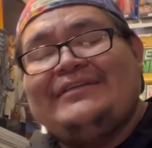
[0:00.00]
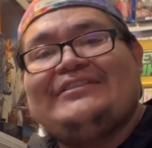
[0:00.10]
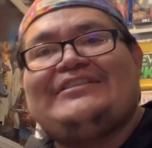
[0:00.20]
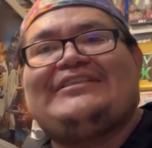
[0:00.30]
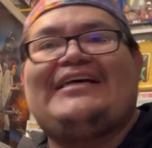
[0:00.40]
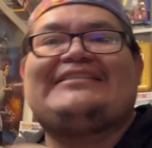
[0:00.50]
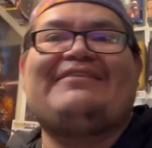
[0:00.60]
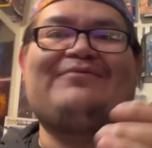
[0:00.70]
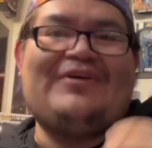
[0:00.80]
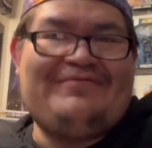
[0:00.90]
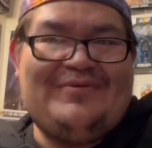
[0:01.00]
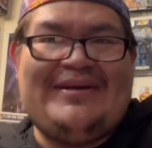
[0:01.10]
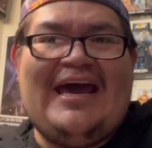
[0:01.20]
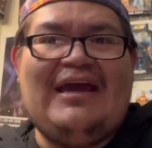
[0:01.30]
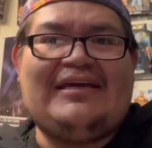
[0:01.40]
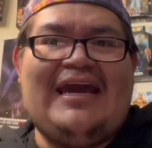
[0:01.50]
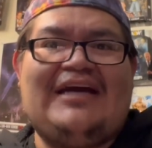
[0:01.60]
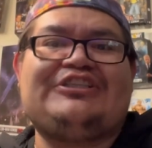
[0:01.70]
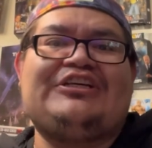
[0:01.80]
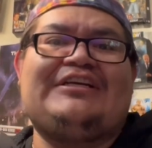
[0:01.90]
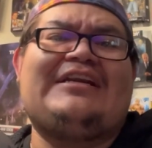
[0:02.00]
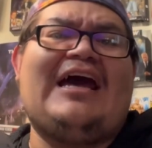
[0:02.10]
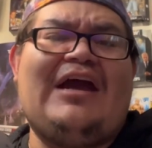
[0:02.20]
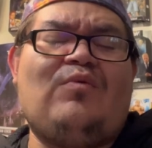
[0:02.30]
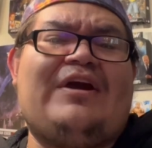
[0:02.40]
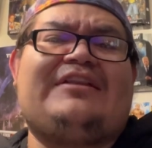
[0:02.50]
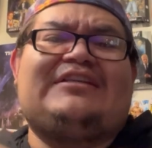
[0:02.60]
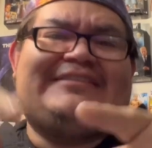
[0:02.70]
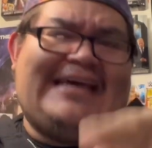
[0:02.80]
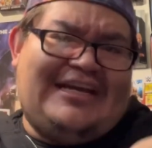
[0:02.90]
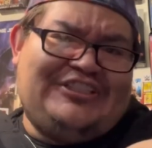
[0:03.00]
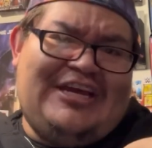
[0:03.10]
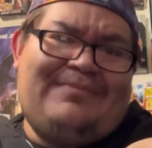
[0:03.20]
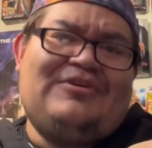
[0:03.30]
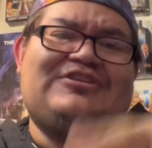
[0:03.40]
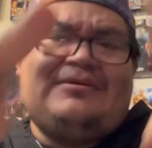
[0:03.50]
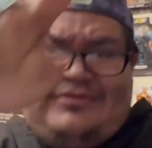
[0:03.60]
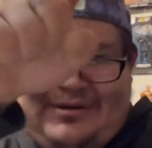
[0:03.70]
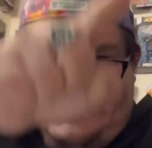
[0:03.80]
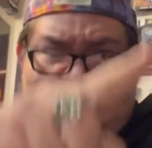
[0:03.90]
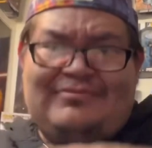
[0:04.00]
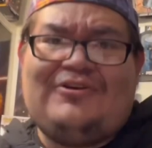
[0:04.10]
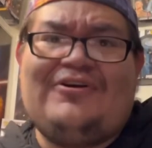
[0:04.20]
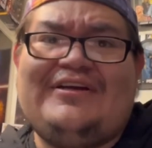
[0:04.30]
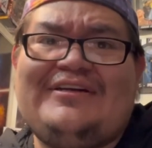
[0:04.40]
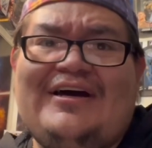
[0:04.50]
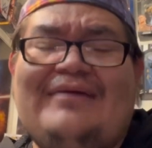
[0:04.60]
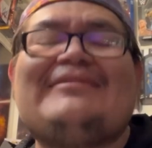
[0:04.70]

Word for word: She says, if when I cash in and I win, does that championship come with some dirty, Dom?